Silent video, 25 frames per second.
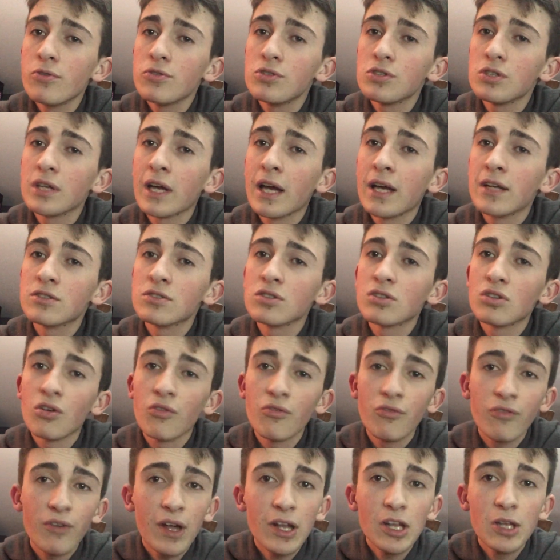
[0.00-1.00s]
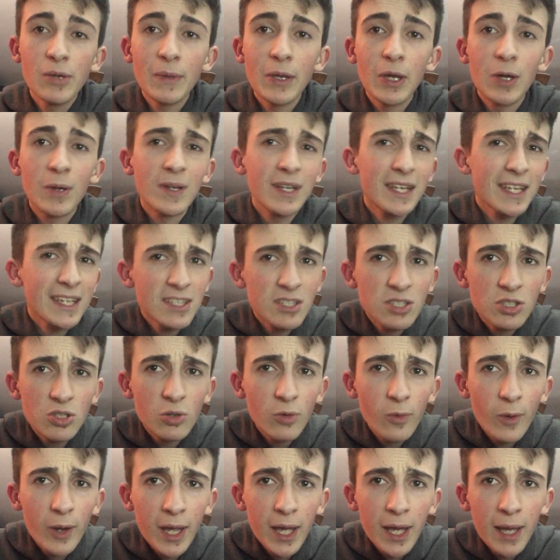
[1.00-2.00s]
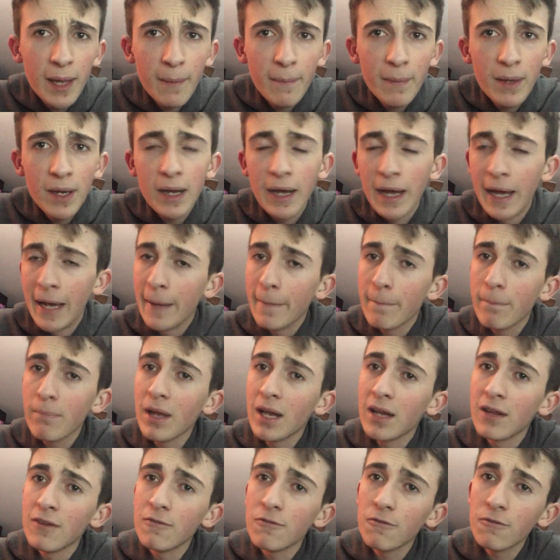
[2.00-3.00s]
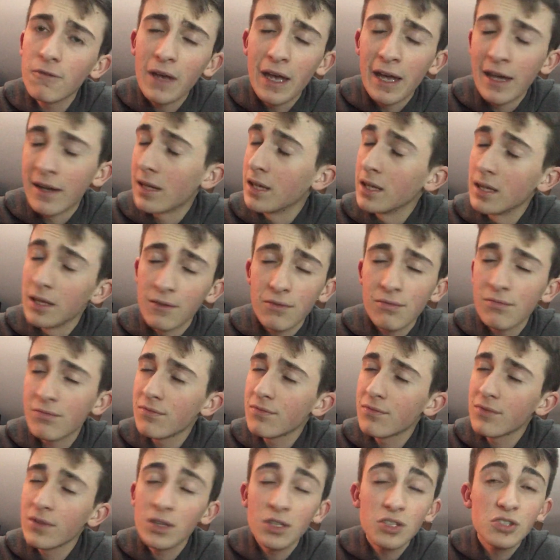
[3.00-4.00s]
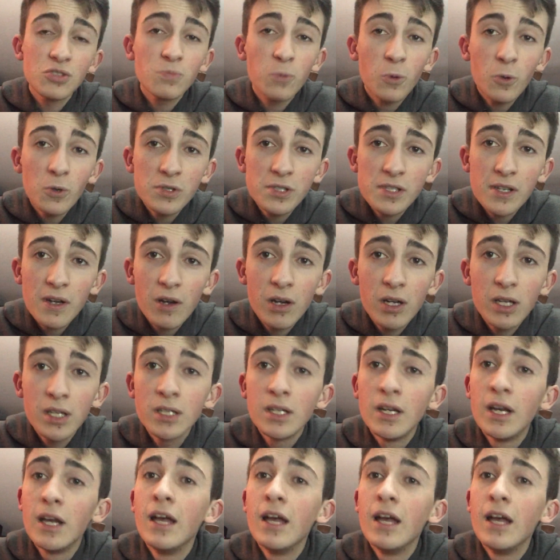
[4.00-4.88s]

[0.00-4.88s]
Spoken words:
so you guys can go follow me on Instagram at Philly Sports Era.